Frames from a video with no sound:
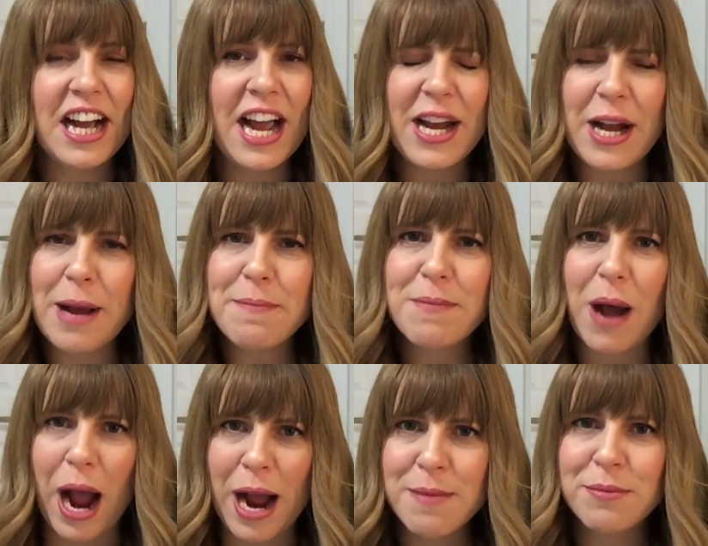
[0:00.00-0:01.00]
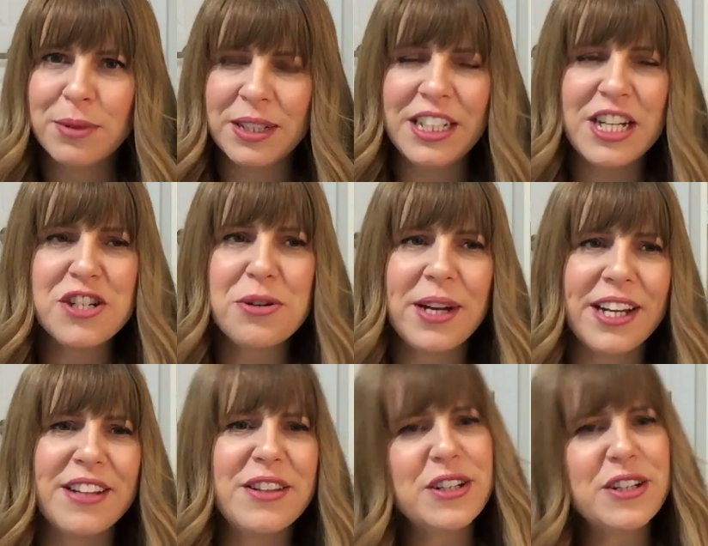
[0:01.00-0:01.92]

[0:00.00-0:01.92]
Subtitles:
and I'm really enjoying it.